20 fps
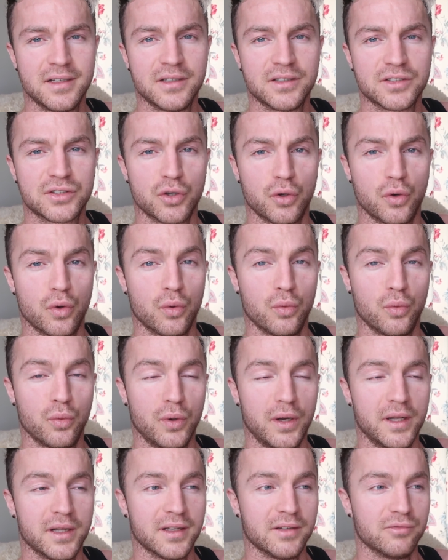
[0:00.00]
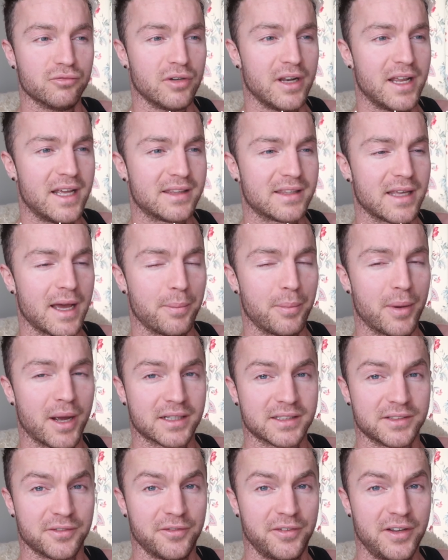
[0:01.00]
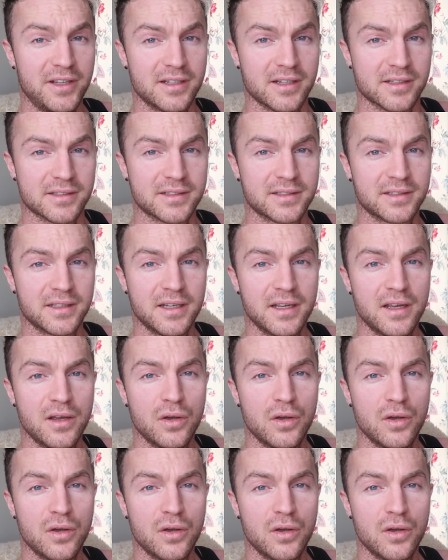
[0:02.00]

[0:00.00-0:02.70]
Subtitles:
So we'll relate that back to fitness.